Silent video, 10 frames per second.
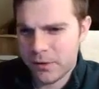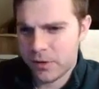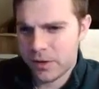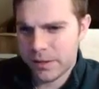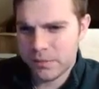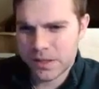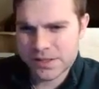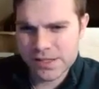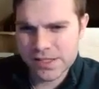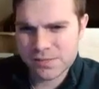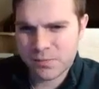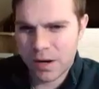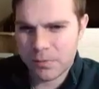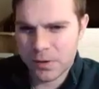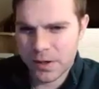who claimed us as his
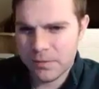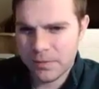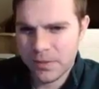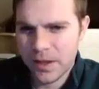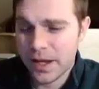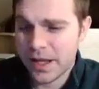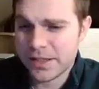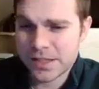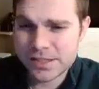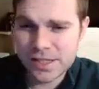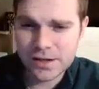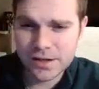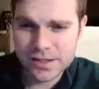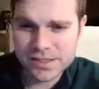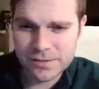property, and succeeded
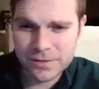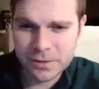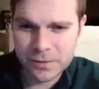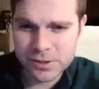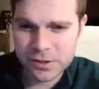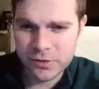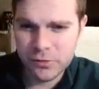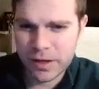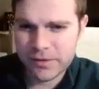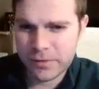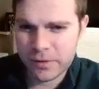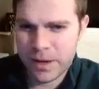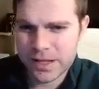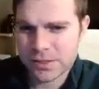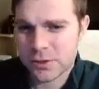in safely reaching New Bedford,
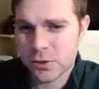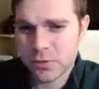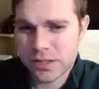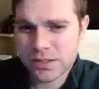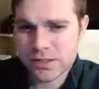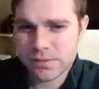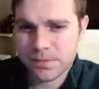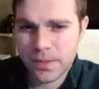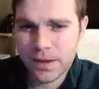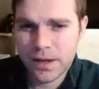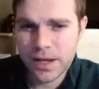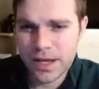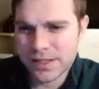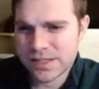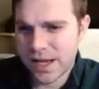Massachusetts.
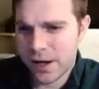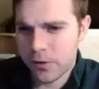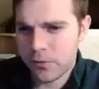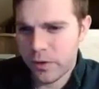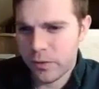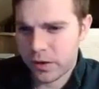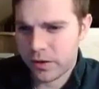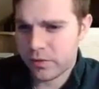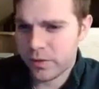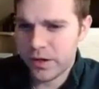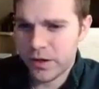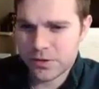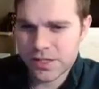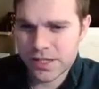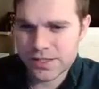In this town, we worked 3
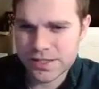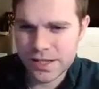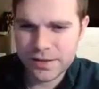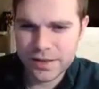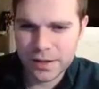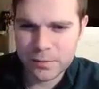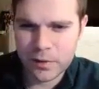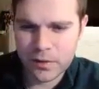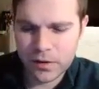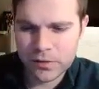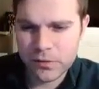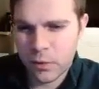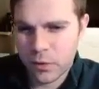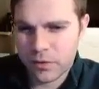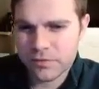years as a daily laborer on the
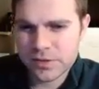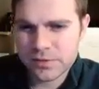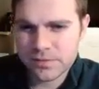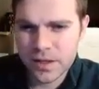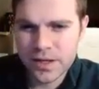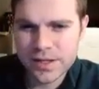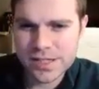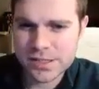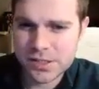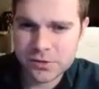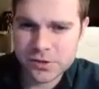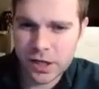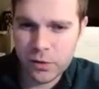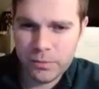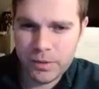wharves. 6 years
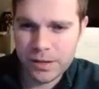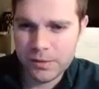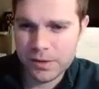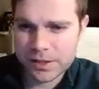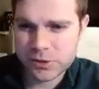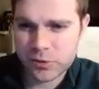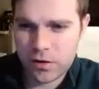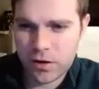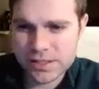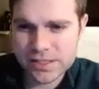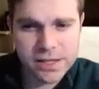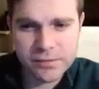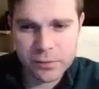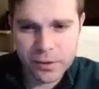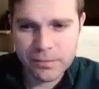ago, we became a lecturer on
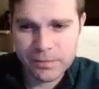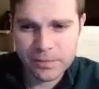slavery.